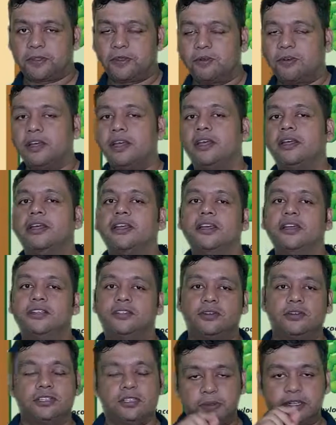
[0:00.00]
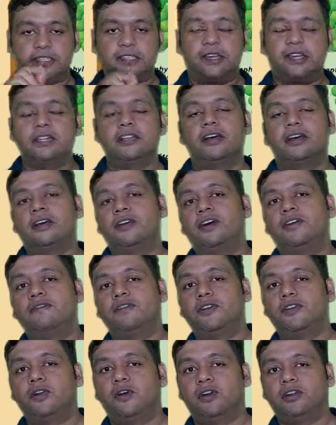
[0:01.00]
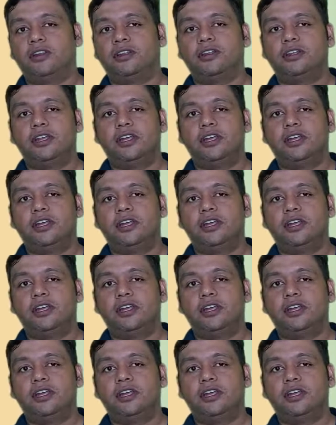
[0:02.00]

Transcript: Okay, so it's basically the curved rod.